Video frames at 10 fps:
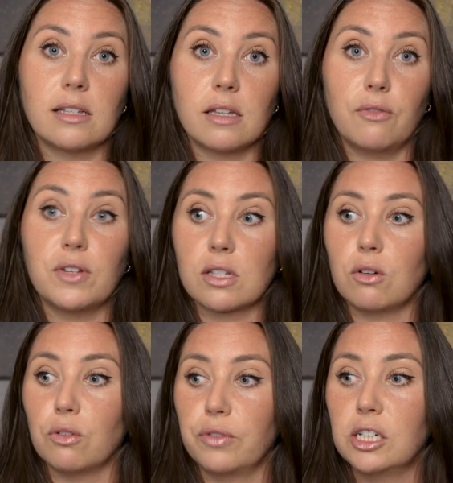a
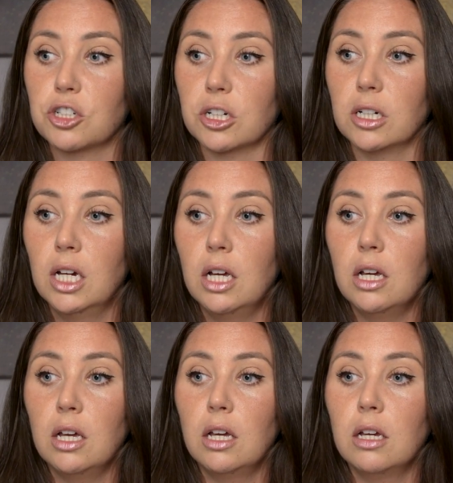physical feature.
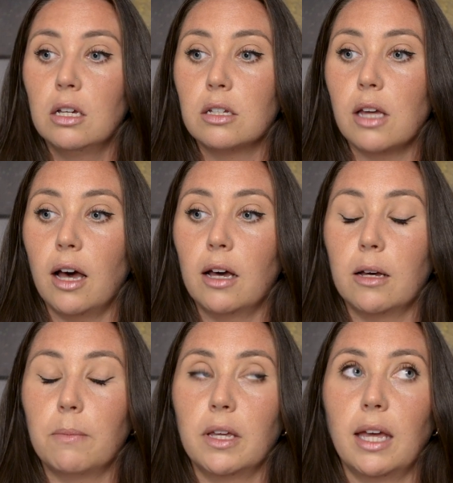
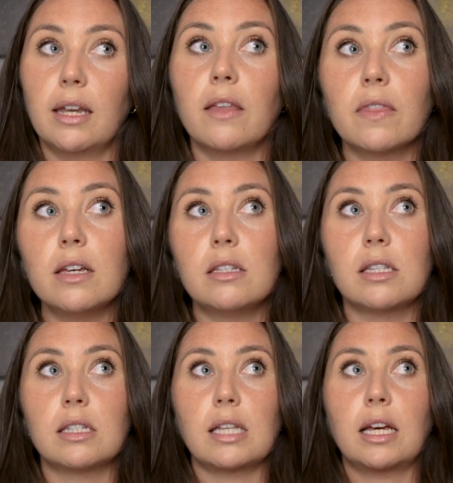And in this,
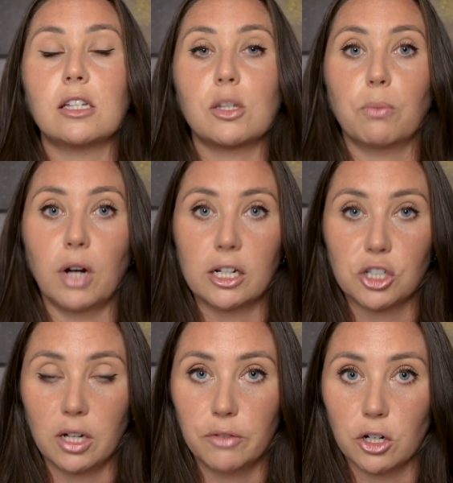it's like a
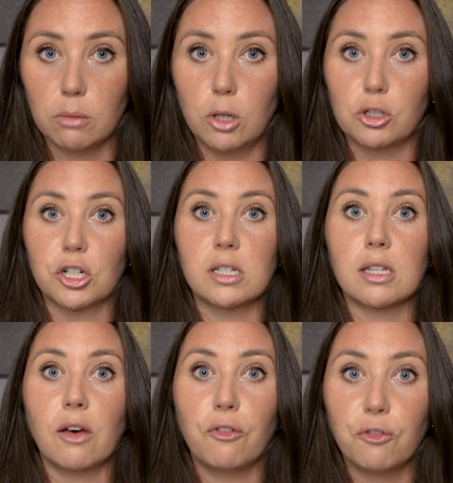suppression of your emotions,
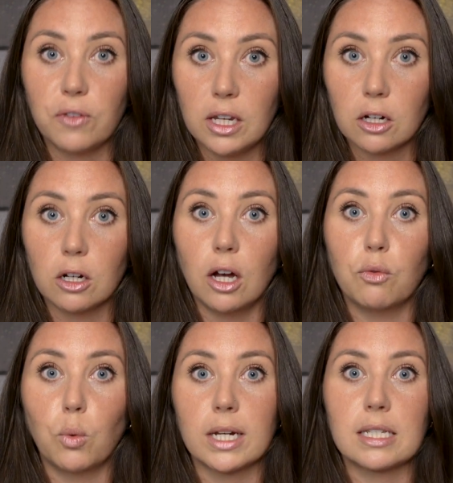a fear of
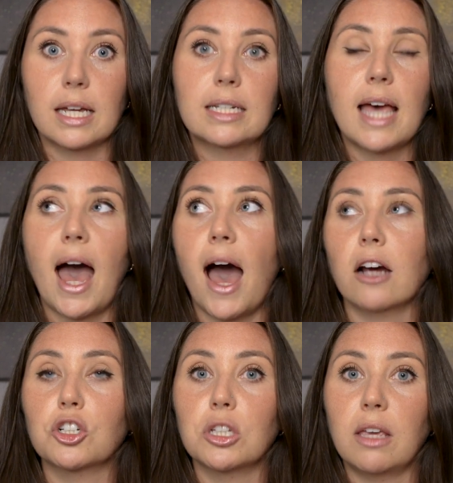what it's like to
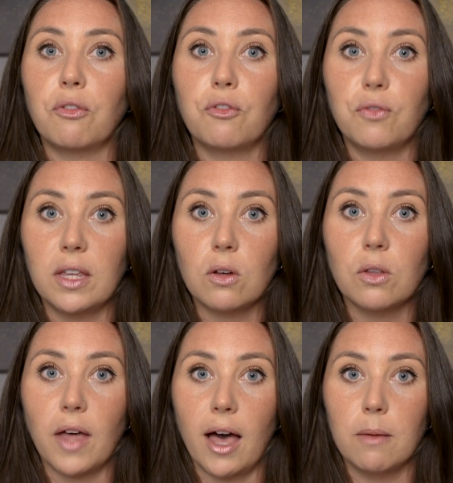actually feel
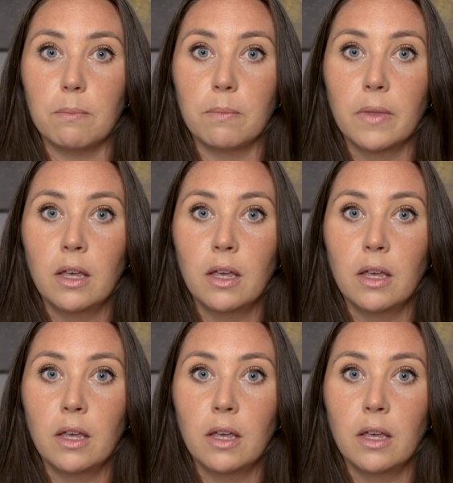them,